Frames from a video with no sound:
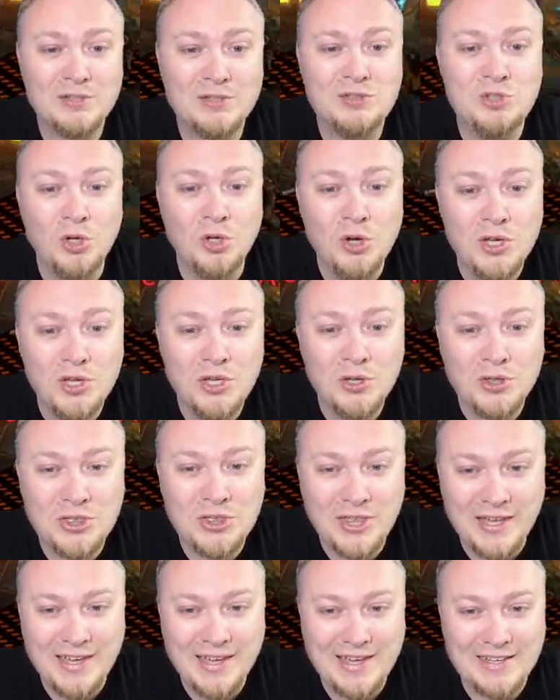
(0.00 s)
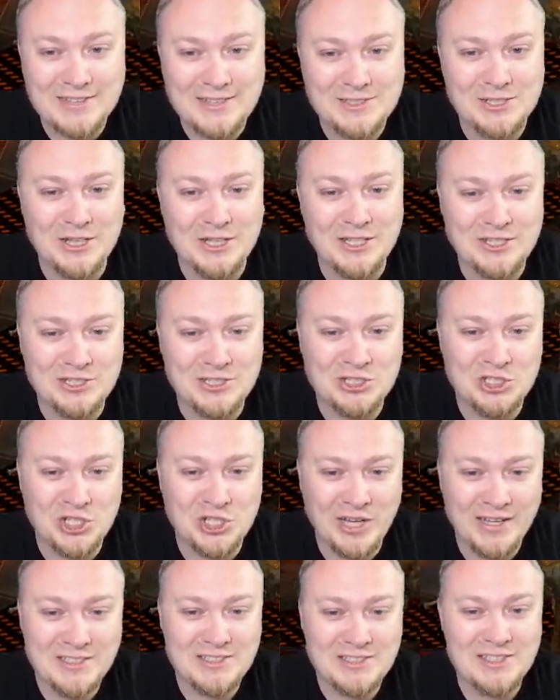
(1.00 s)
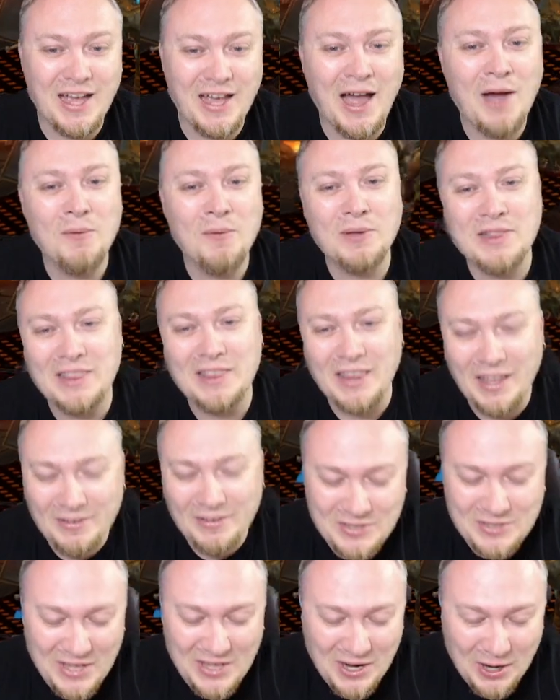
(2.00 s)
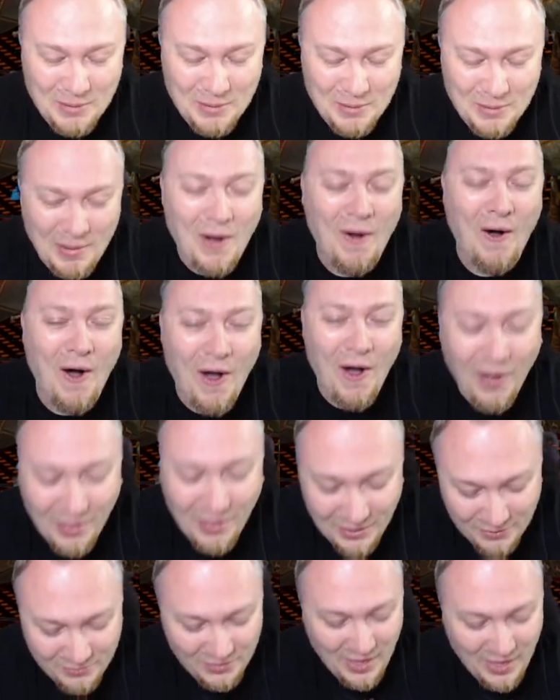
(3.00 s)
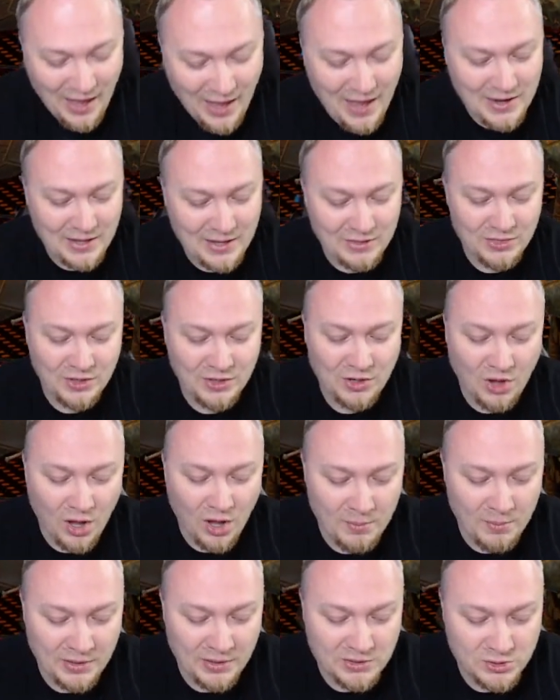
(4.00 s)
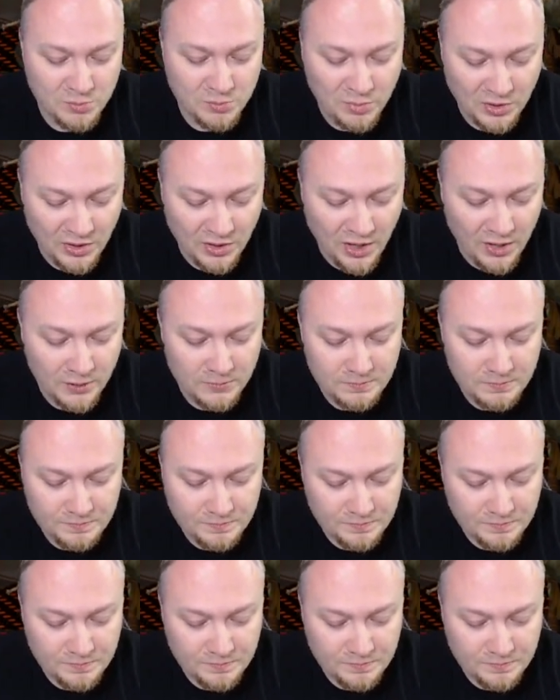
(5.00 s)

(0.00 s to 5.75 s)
Do you think it's legit? I would love to hear about all of that in the comments below.